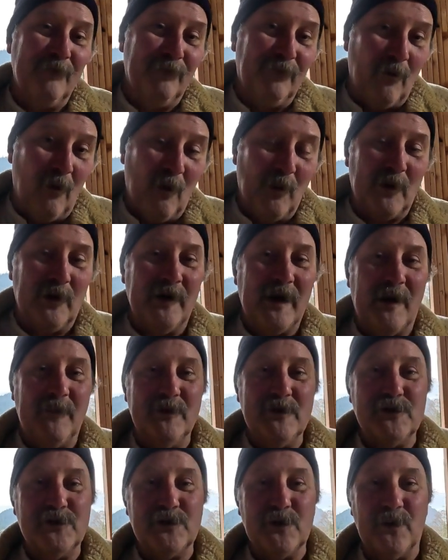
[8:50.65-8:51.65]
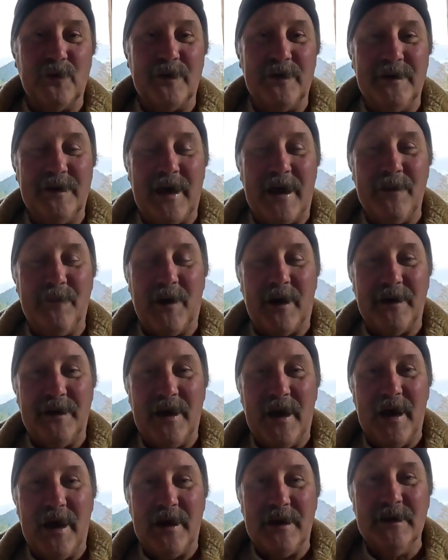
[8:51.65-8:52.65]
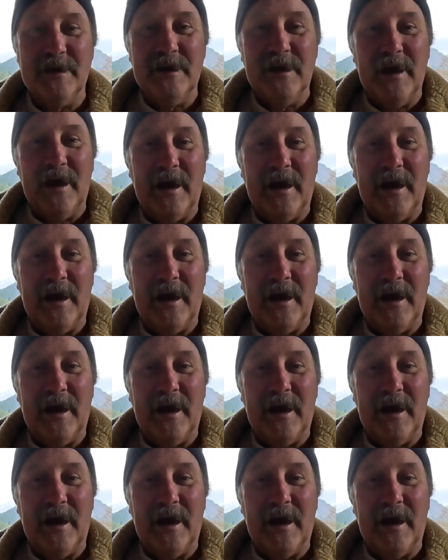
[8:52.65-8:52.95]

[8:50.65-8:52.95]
forward, I'll be showing you day by day,